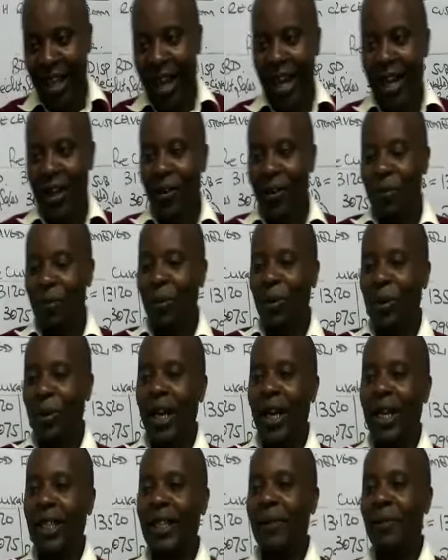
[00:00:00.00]
I hope you
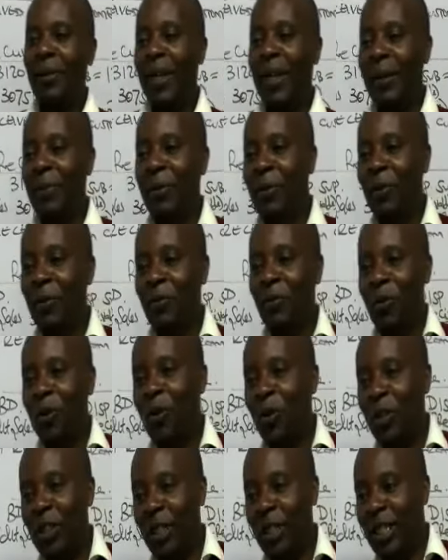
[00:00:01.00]
guys have been able to
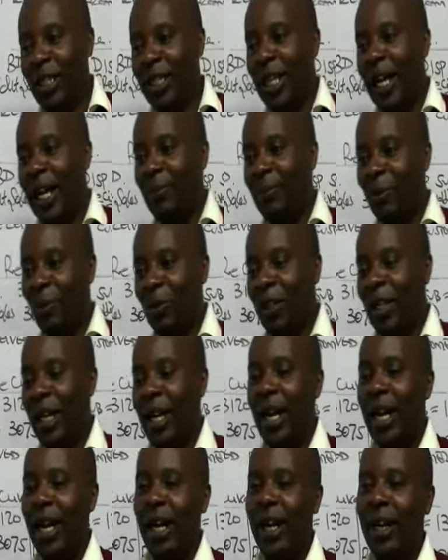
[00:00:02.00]
follow this up to
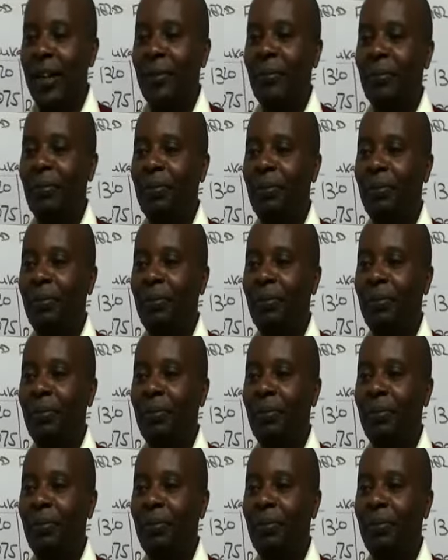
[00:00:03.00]
there.